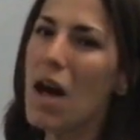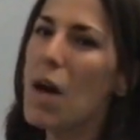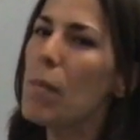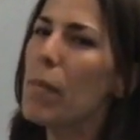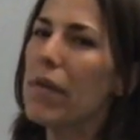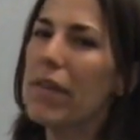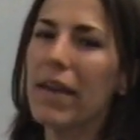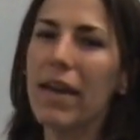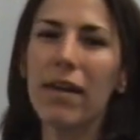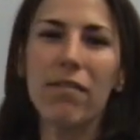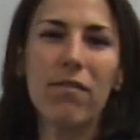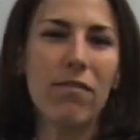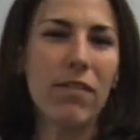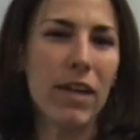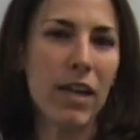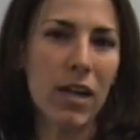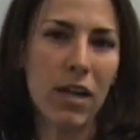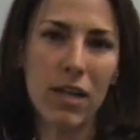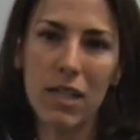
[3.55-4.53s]
but they get
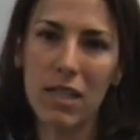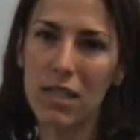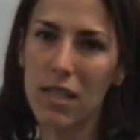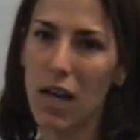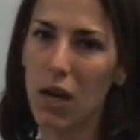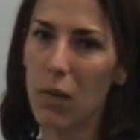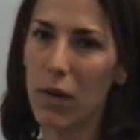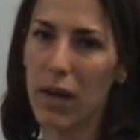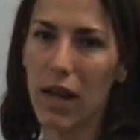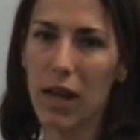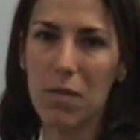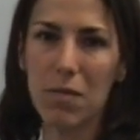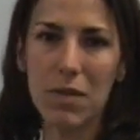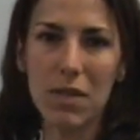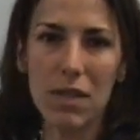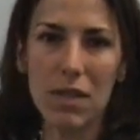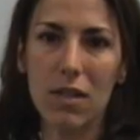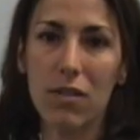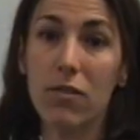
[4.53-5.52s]
very stuck when it comes
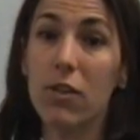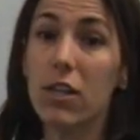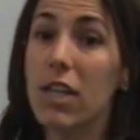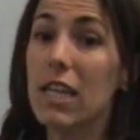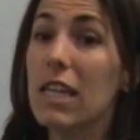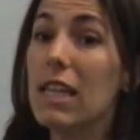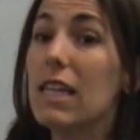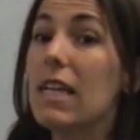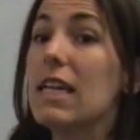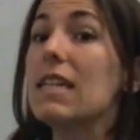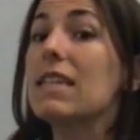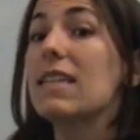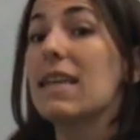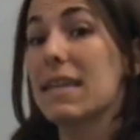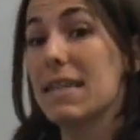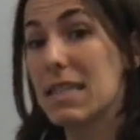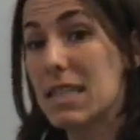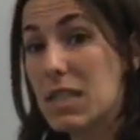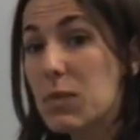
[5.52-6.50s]
to converting things
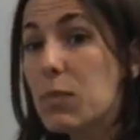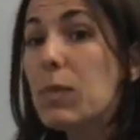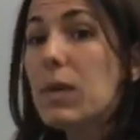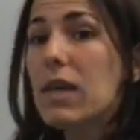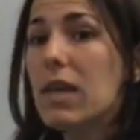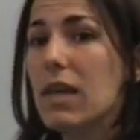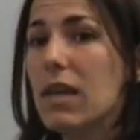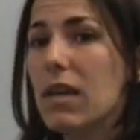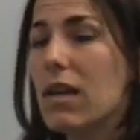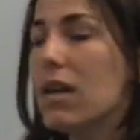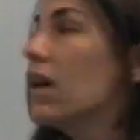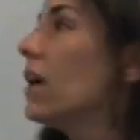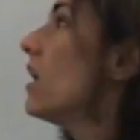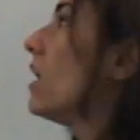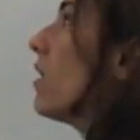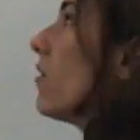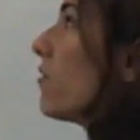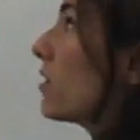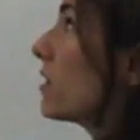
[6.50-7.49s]
like speed.
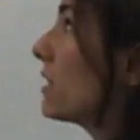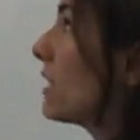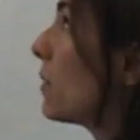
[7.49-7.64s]
For